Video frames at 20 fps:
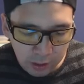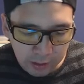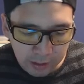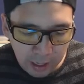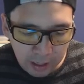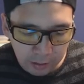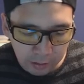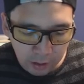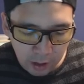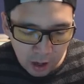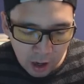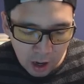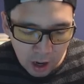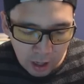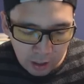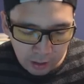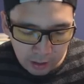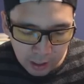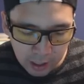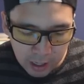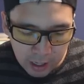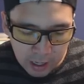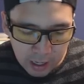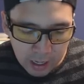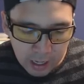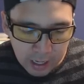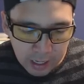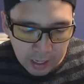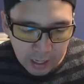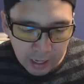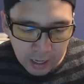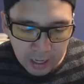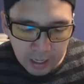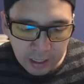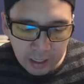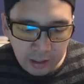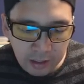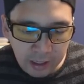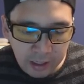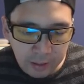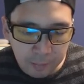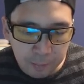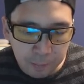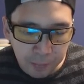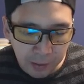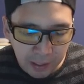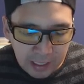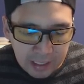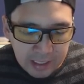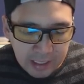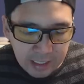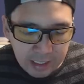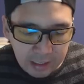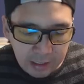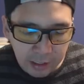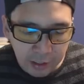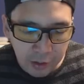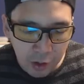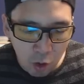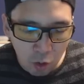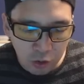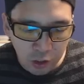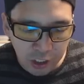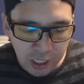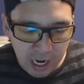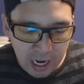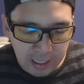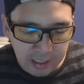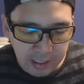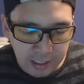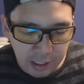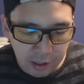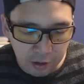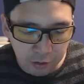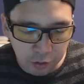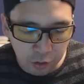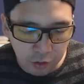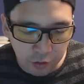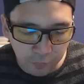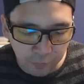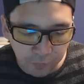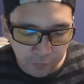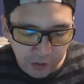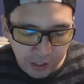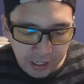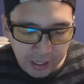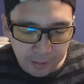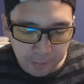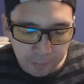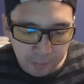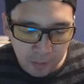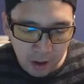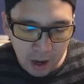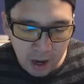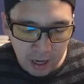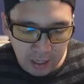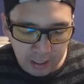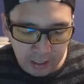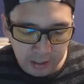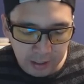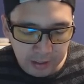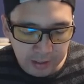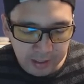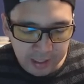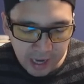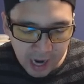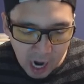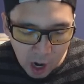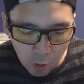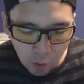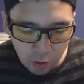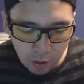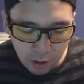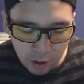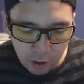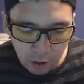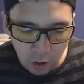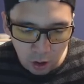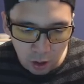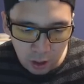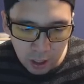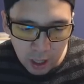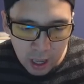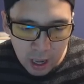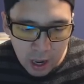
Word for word: that log. And he got like basically no chance here to defeat my tower at all.